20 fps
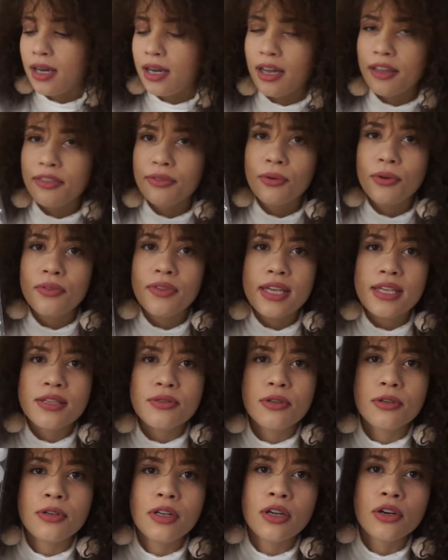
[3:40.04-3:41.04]
And I thought
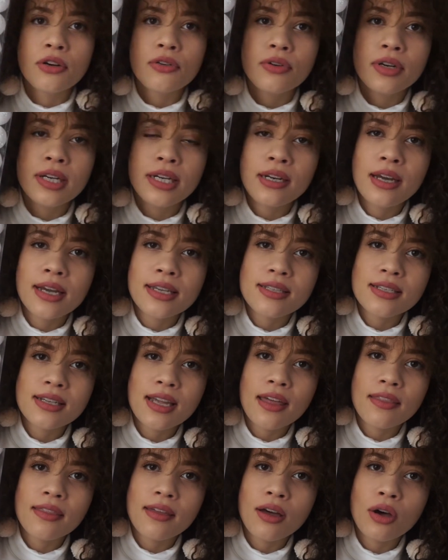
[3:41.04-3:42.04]
these would look really nice together